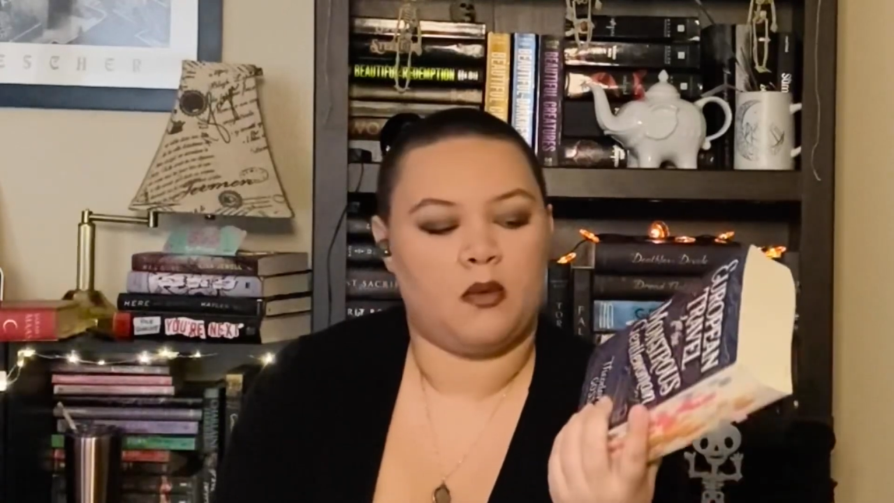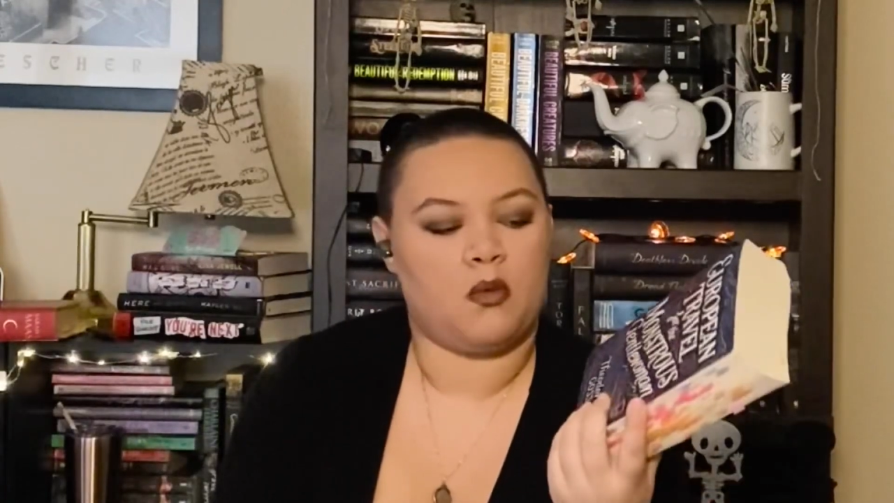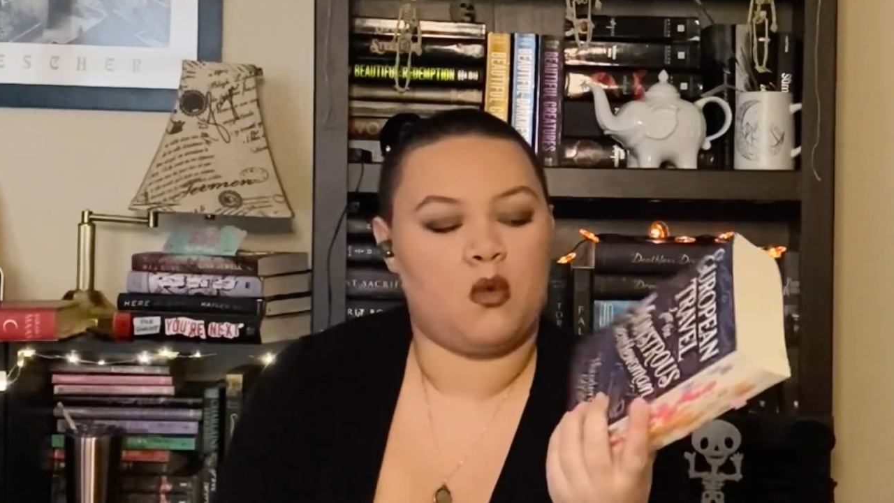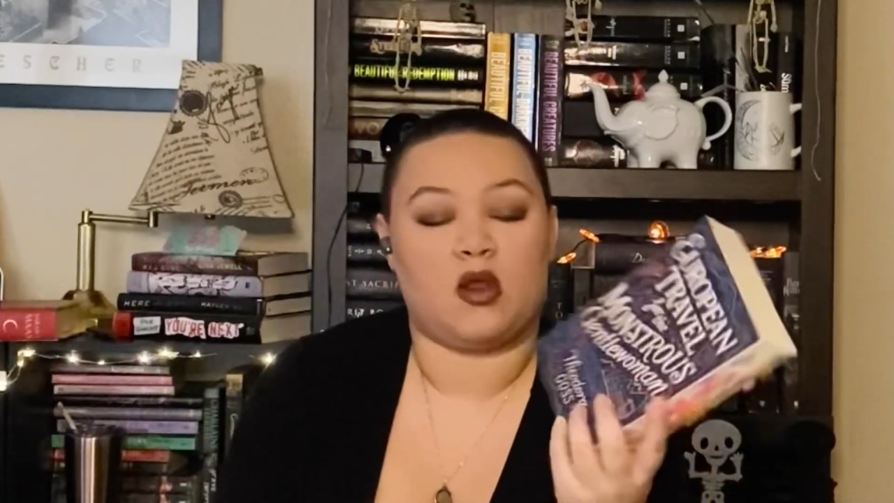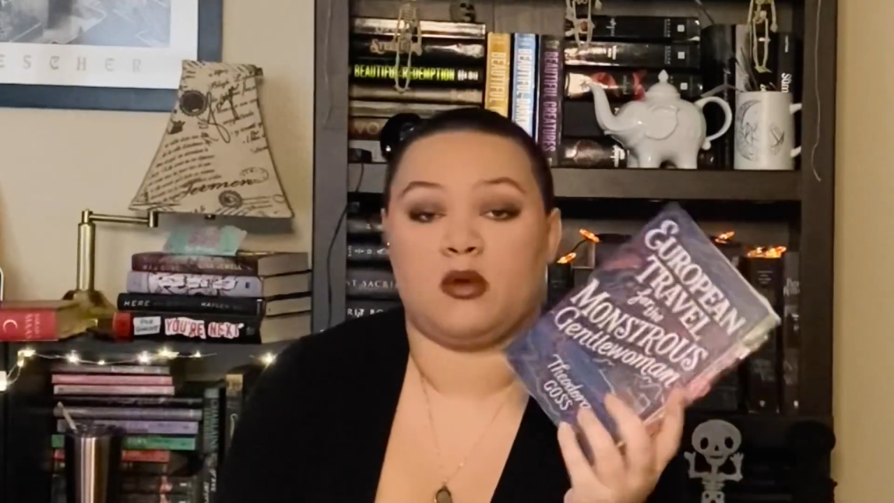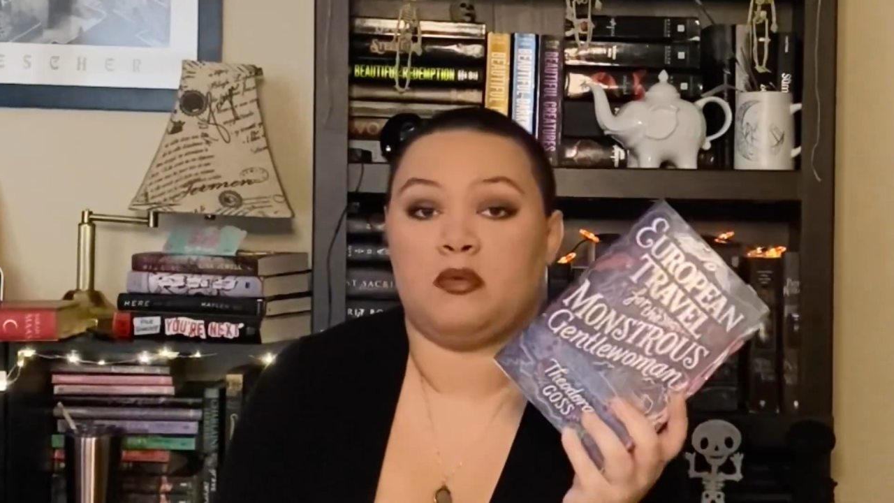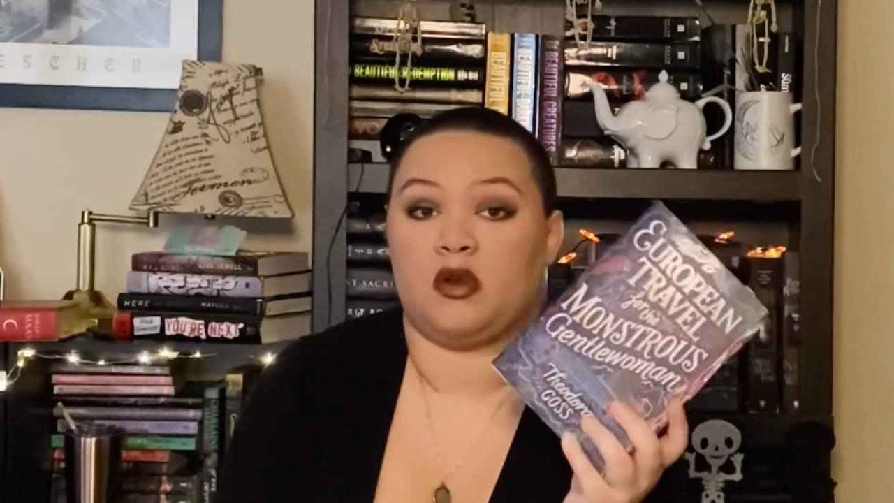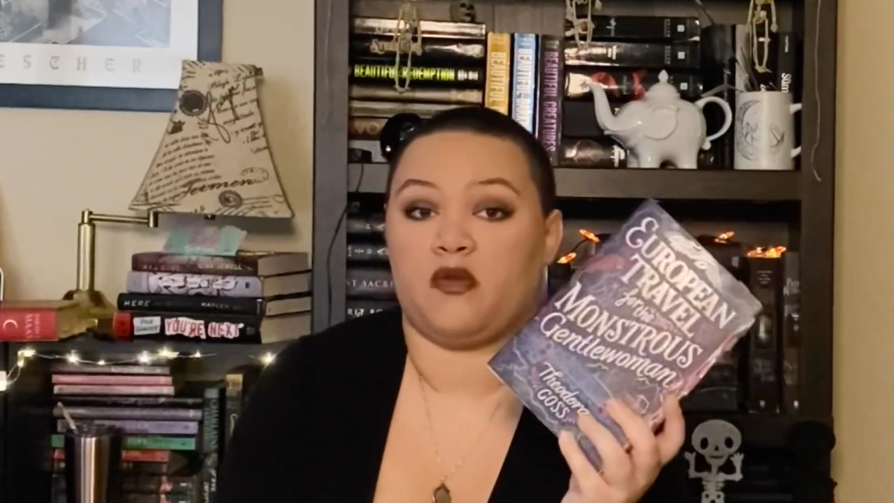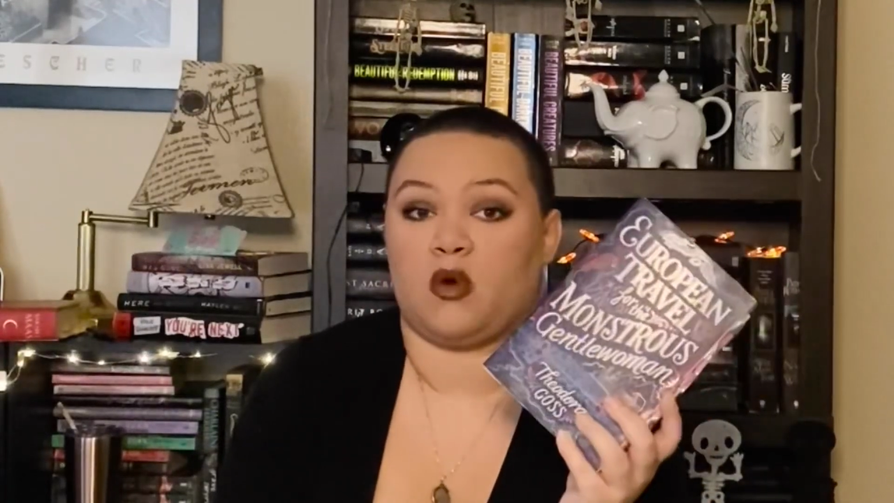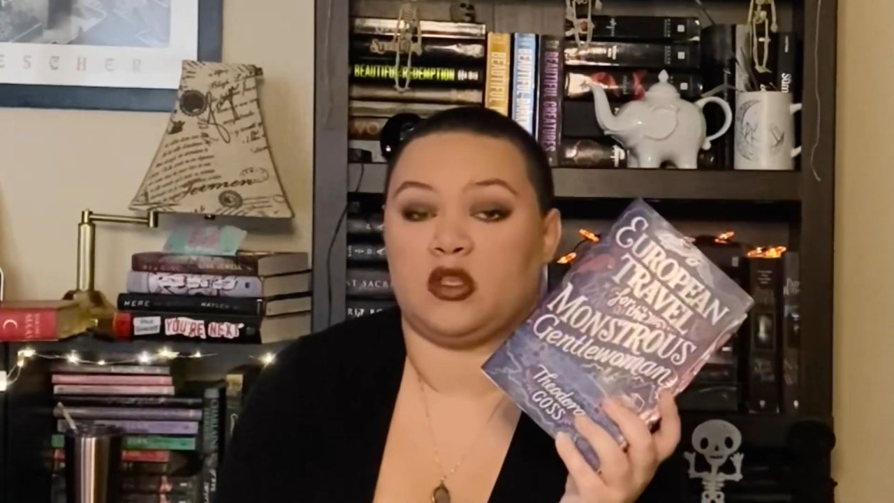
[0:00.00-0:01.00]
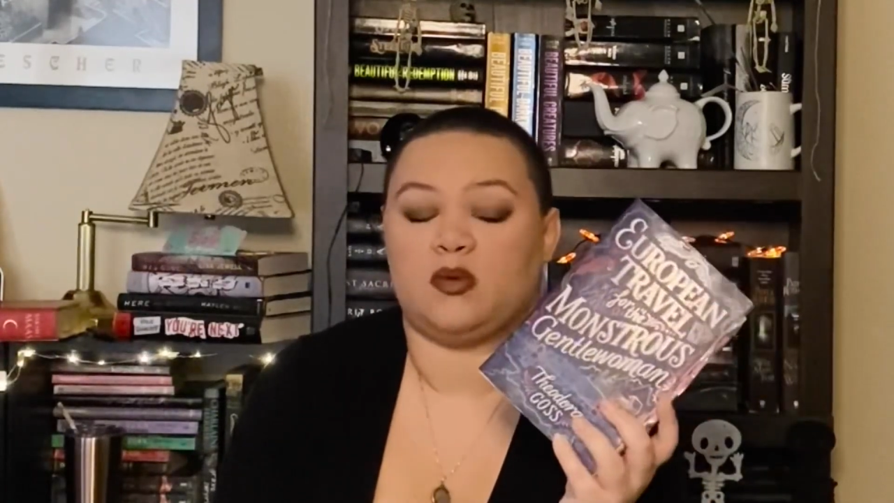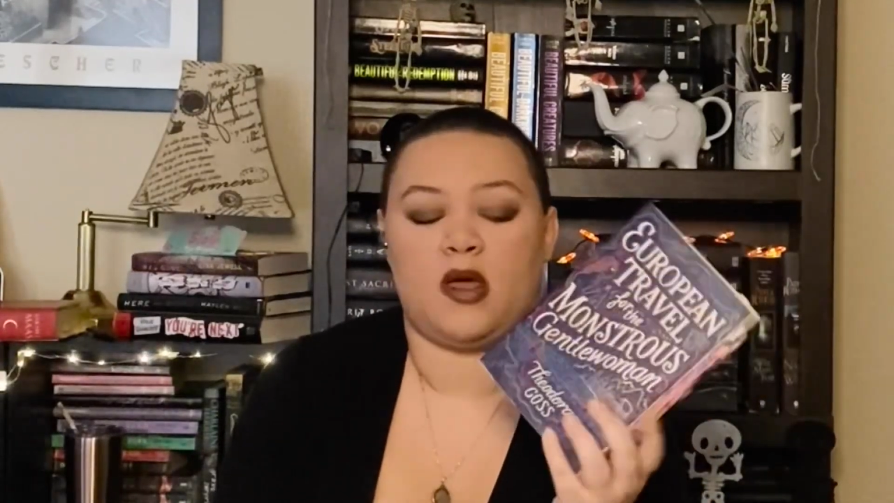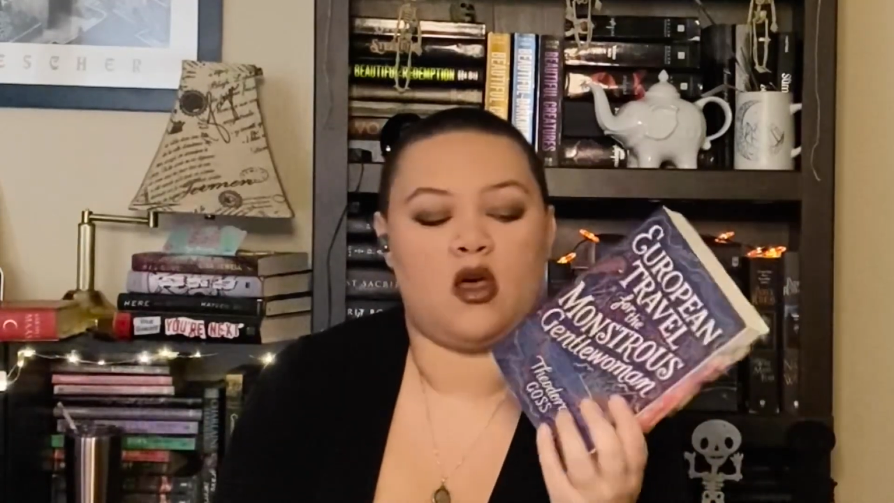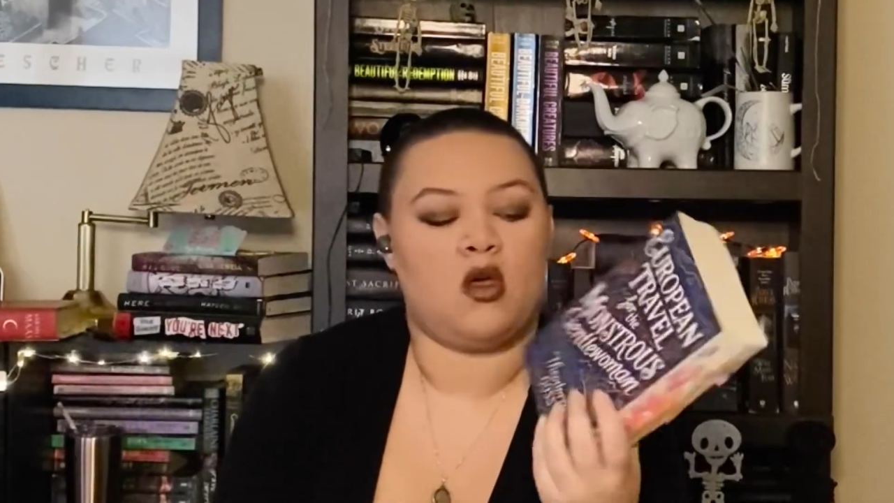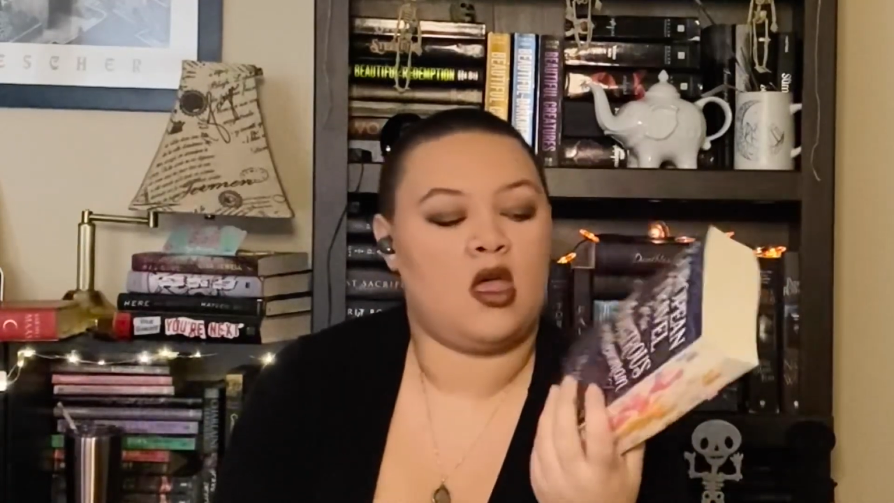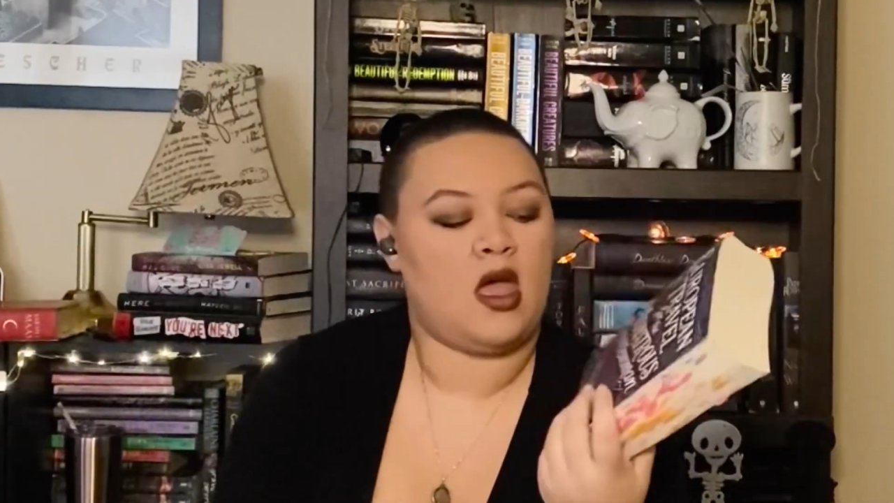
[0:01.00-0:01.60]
want to read book 4 as well.